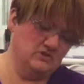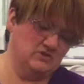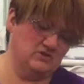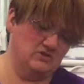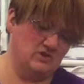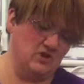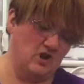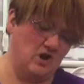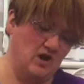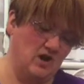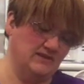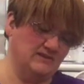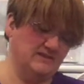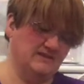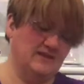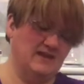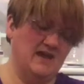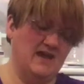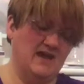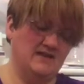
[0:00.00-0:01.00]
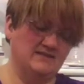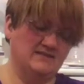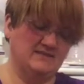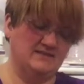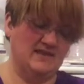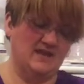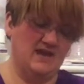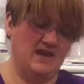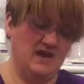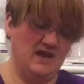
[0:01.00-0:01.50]
dogs and cats,
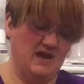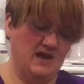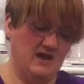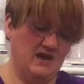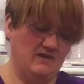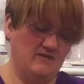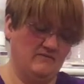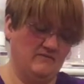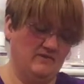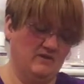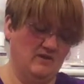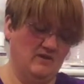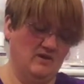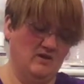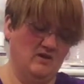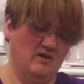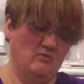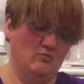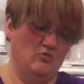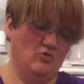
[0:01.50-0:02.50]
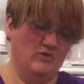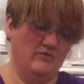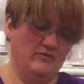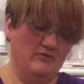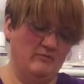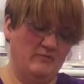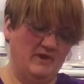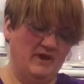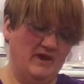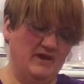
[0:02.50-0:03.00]
they have more of a
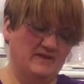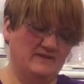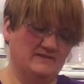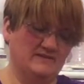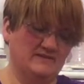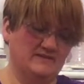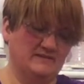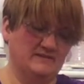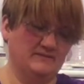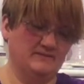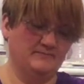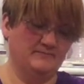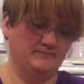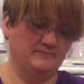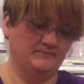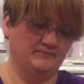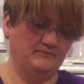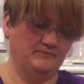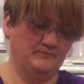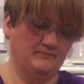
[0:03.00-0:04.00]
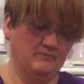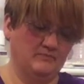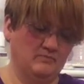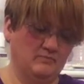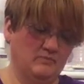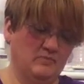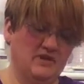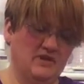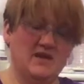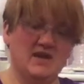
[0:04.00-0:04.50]
base
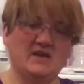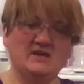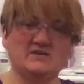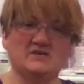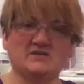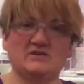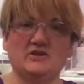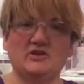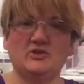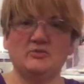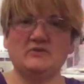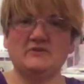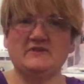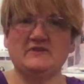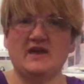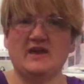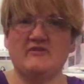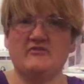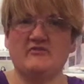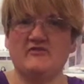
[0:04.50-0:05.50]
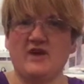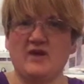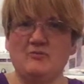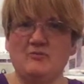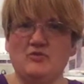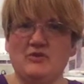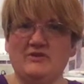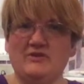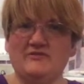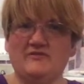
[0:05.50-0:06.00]
pH. Humans have
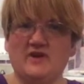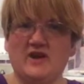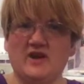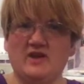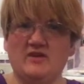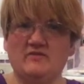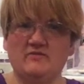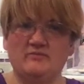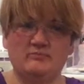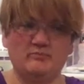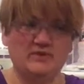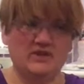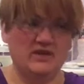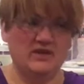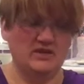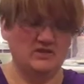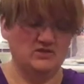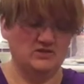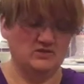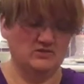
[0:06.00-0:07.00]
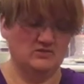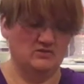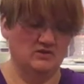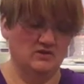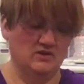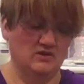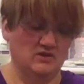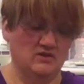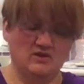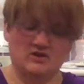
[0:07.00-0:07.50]
5.5 pH.
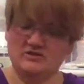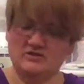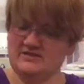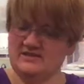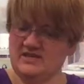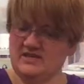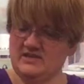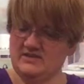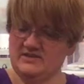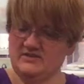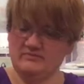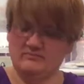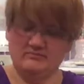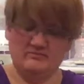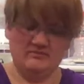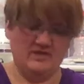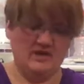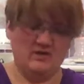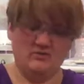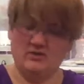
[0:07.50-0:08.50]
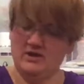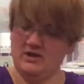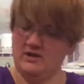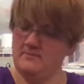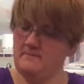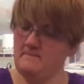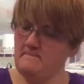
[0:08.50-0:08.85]
Our skin is that way.